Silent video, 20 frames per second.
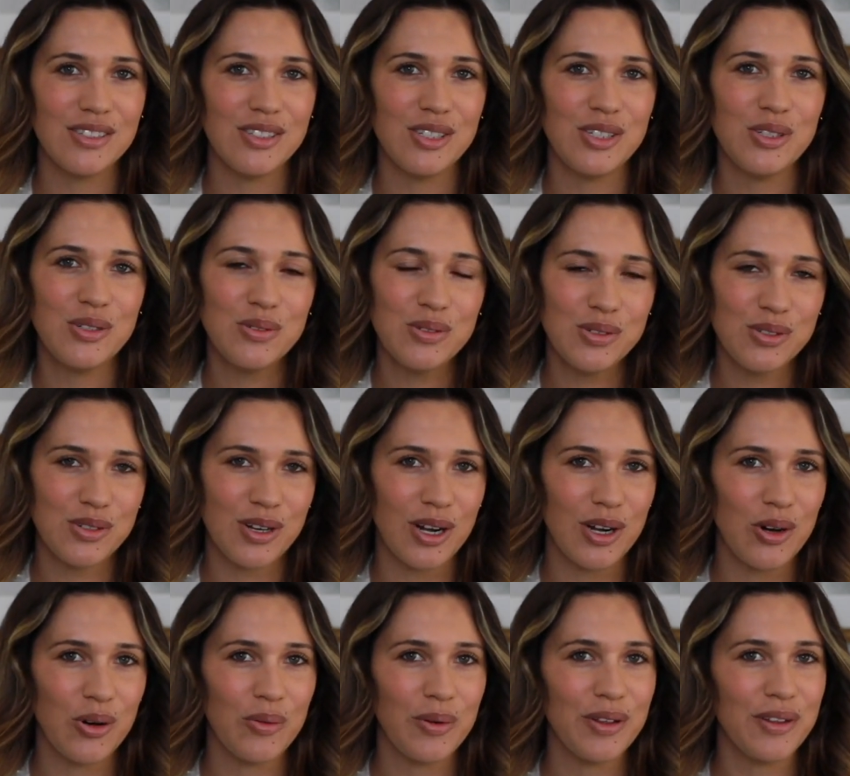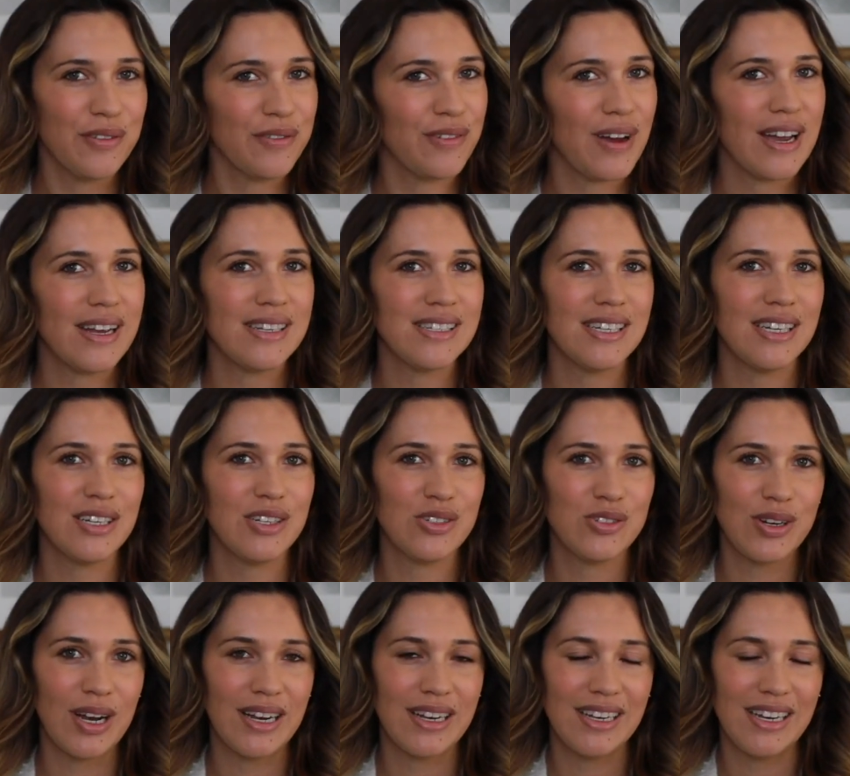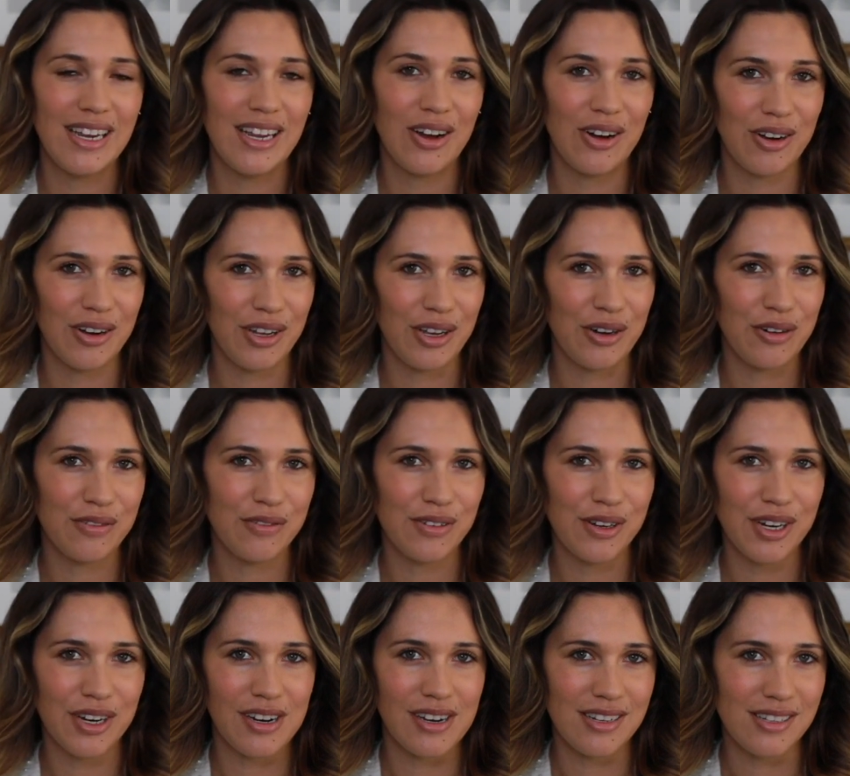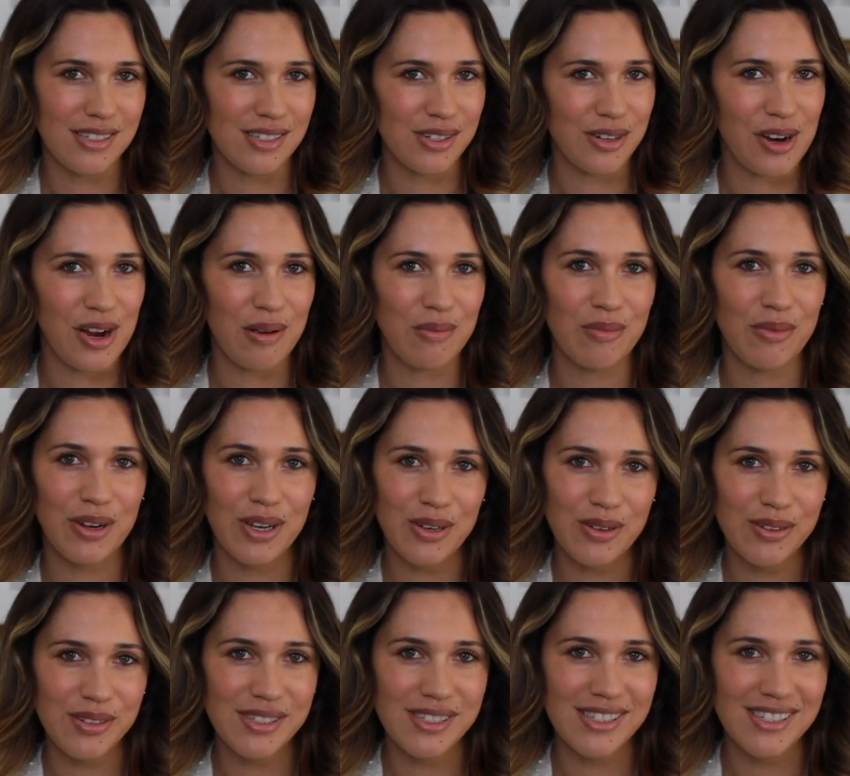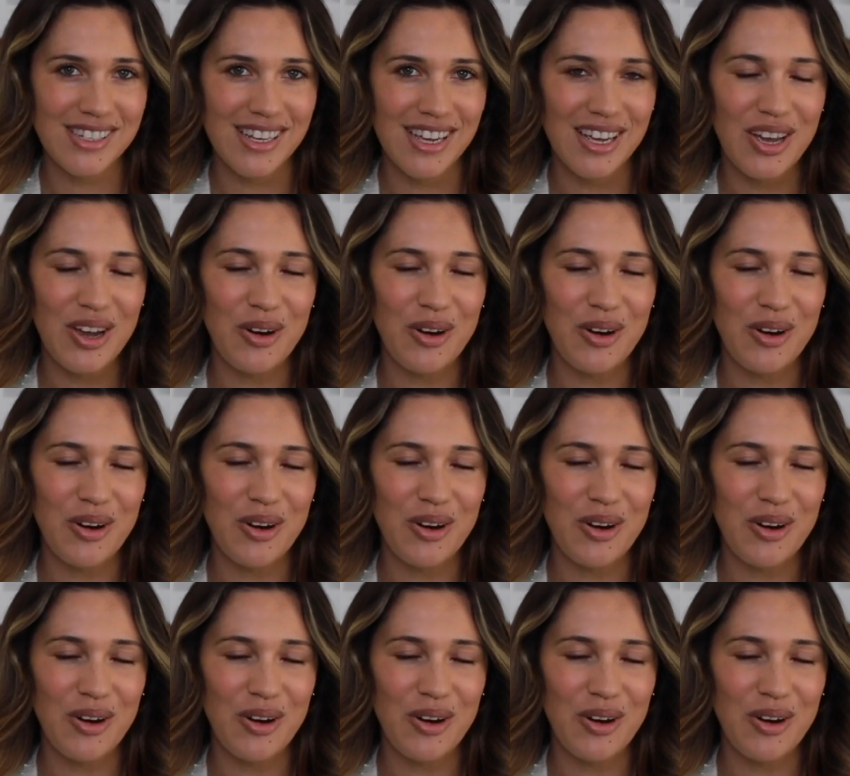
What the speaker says: Do you struggle with finding trendy audio for your Instagram Reels?